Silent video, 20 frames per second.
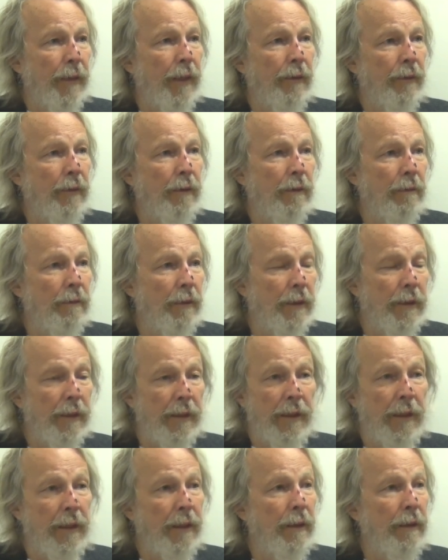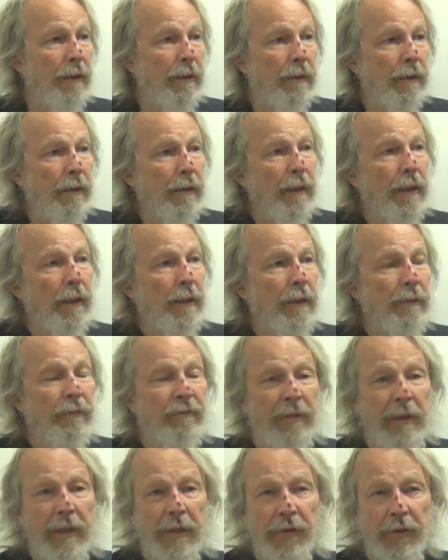and throw away the key and then
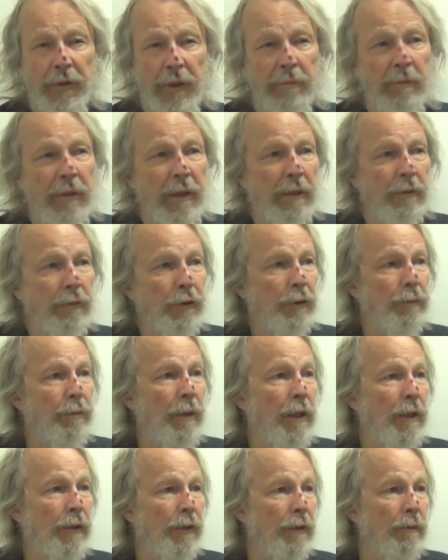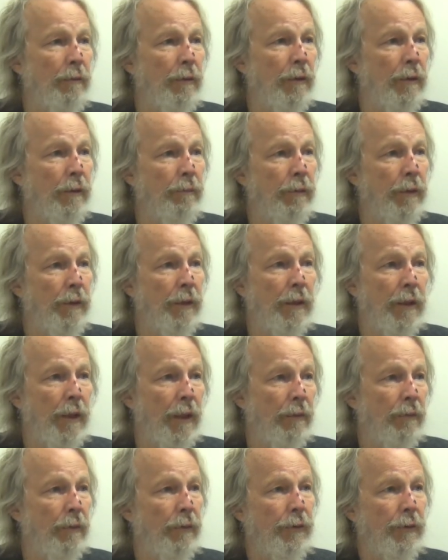find somebody responsible to put in the
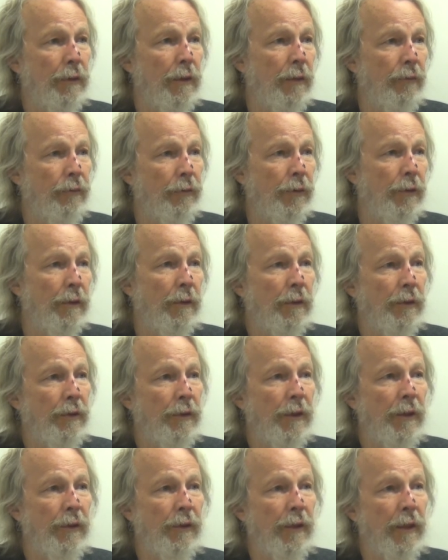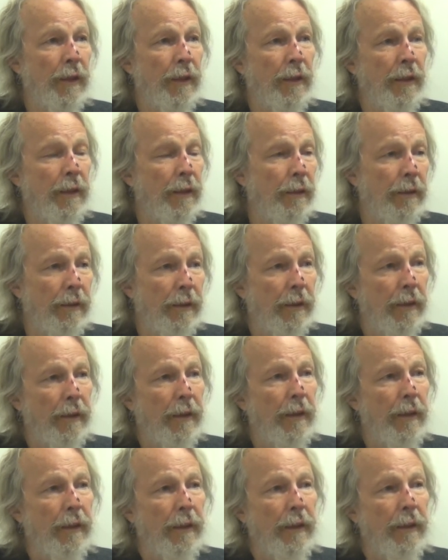governor's office because he's not it.
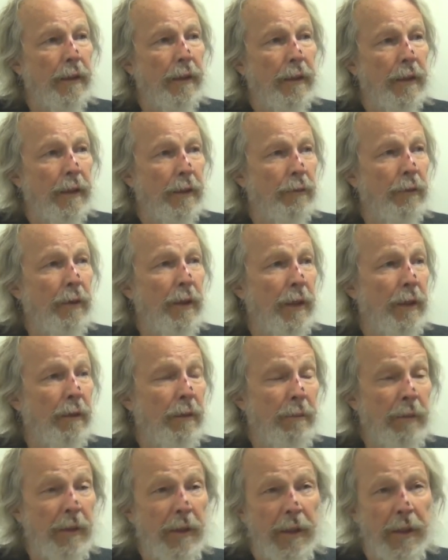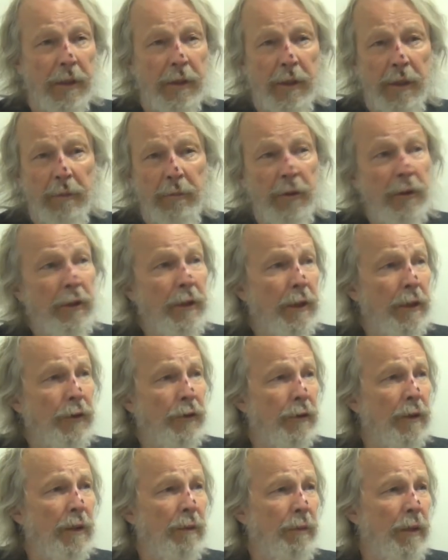It's really, I mean, and
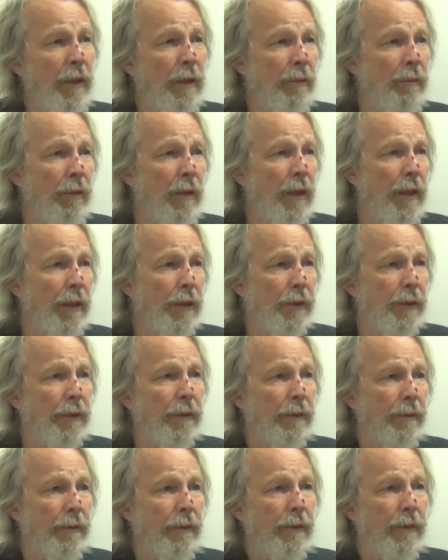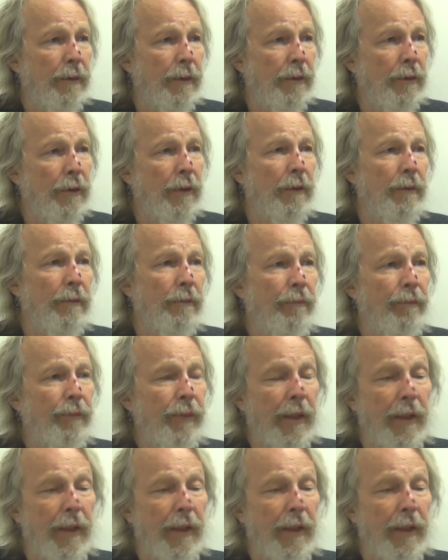communities are going to pay the price. So